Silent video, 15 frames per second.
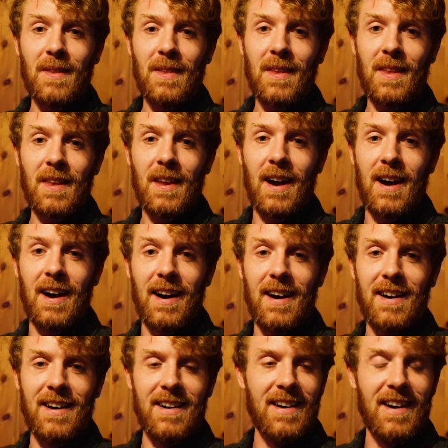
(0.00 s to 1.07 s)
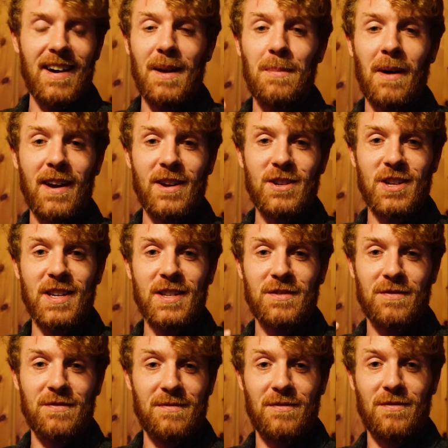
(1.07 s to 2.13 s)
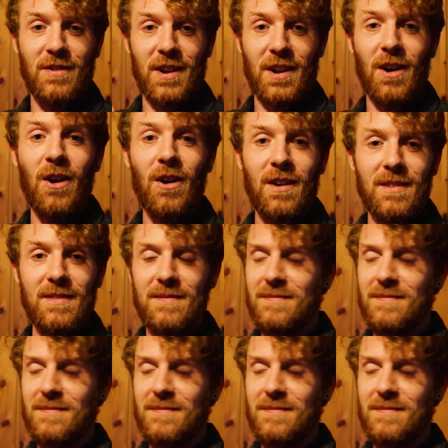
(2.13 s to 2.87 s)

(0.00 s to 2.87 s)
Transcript: I apologize for the all.